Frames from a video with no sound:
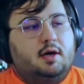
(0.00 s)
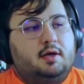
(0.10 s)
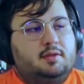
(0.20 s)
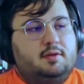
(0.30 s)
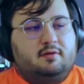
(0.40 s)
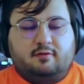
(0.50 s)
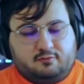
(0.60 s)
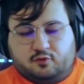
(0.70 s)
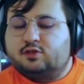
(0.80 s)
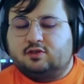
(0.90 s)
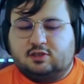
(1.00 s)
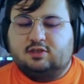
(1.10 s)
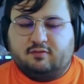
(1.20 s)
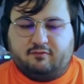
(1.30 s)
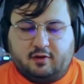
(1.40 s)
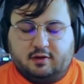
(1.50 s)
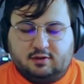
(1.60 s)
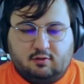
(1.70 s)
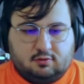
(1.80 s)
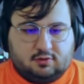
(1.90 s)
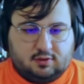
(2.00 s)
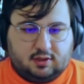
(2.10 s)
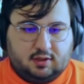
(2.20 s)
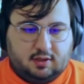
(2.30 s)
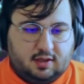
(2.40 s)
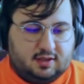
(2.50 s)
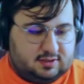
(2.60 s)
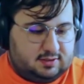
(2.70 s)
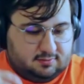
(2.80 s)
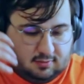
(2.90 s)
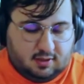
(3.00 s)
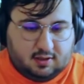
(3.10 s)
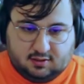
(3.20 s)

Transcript: And so essentially fair ordering is